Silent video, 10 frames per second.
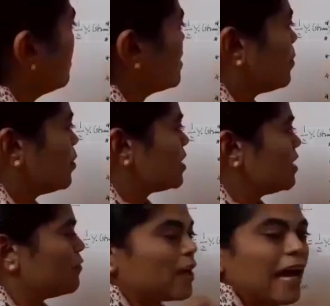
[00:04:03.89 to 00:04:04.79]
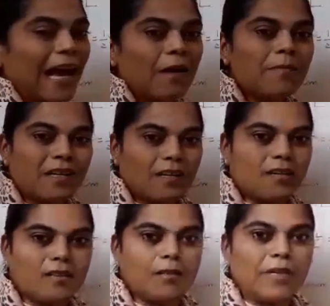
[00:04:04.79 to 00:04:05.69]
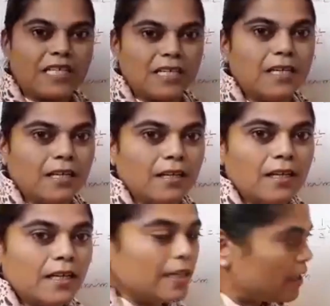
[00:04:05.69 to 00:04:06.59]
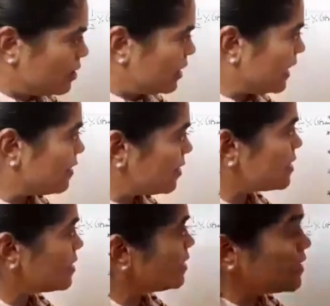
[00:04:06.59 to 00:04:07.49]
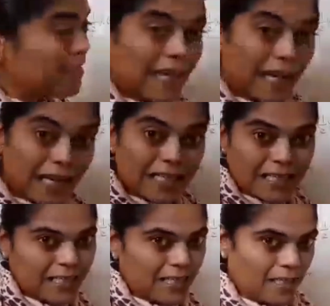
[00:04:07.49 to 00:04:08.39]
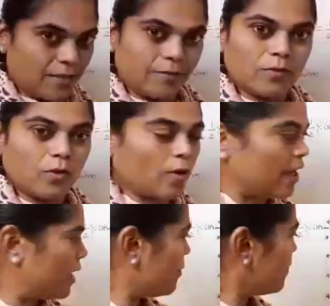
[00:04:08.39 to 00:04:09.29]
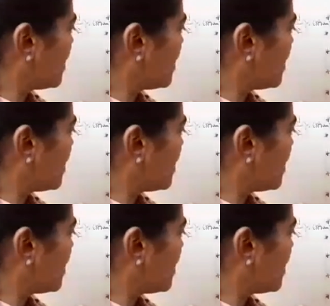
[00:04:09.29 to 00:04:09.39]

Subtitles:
suppose if you hammer the material, it increases its elasticity. Okay,